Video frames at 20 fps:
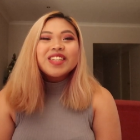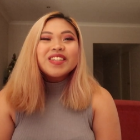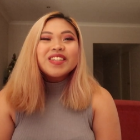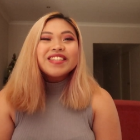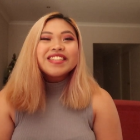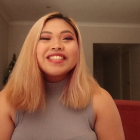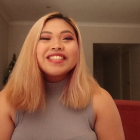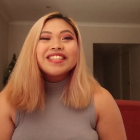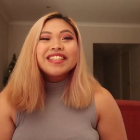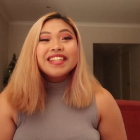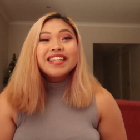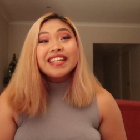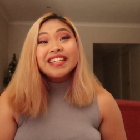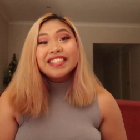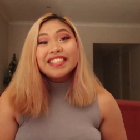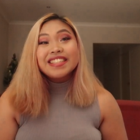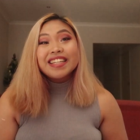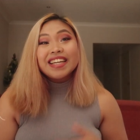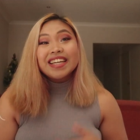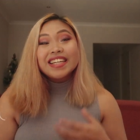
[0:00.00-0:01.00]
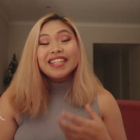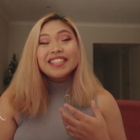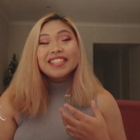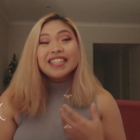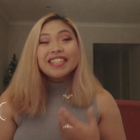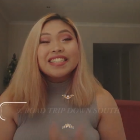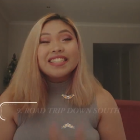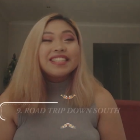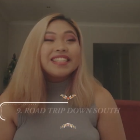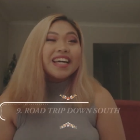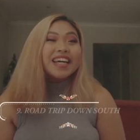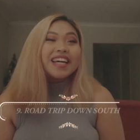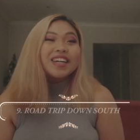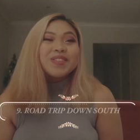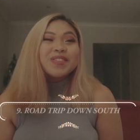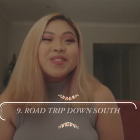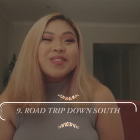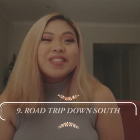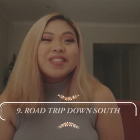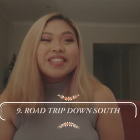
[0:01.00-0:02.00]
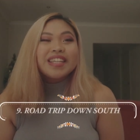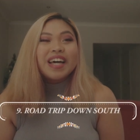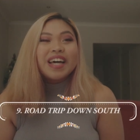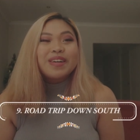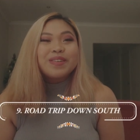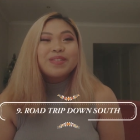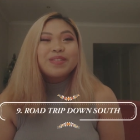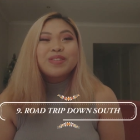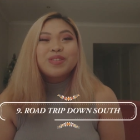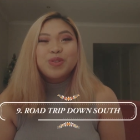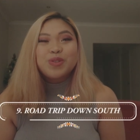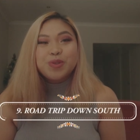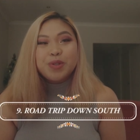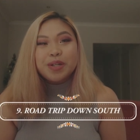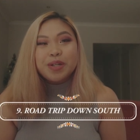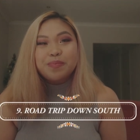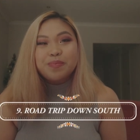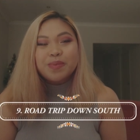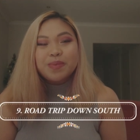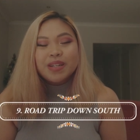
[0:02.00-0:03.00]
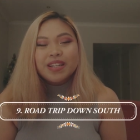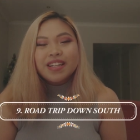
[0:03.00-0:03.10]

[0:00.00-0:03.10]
on this list is a down south trip.